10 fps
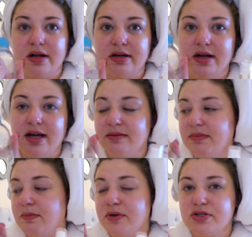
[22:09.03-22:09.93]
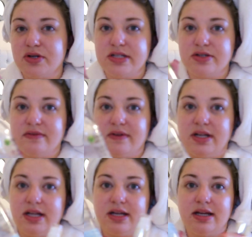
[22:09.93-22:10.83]
water, and my moisturizer if
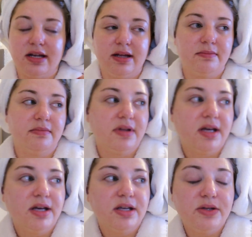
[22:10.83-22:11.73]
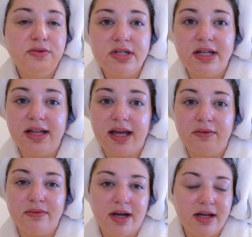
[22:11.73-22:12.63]
I need it, and I'm usually
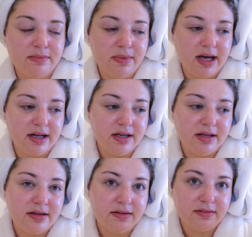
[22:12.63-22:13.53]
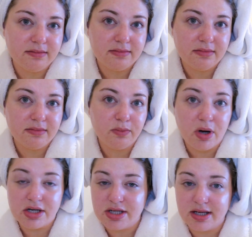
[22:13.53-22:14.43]
laying right in bed
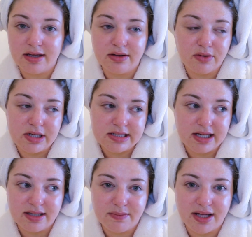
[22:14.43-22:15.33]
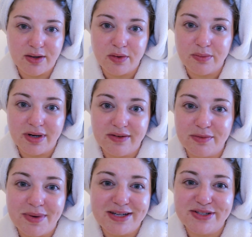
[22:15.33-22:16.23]
watching Grey's Anatomy or
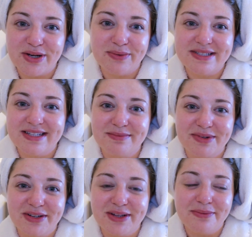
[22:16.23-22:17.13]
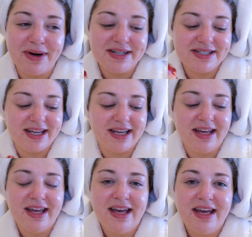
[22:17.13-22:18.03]
whatever my show is that I'm currently
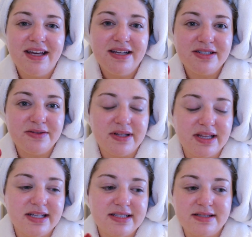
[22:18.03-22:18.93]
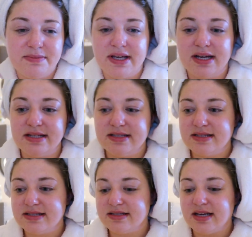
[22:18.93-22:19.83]
watching, doing this
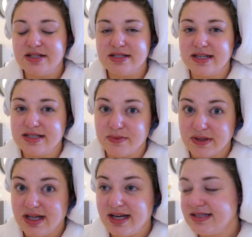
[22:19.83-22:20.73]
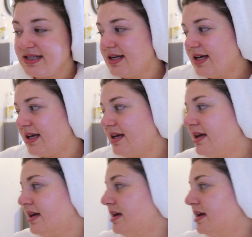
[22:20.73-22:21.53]
because I just like to relax at night.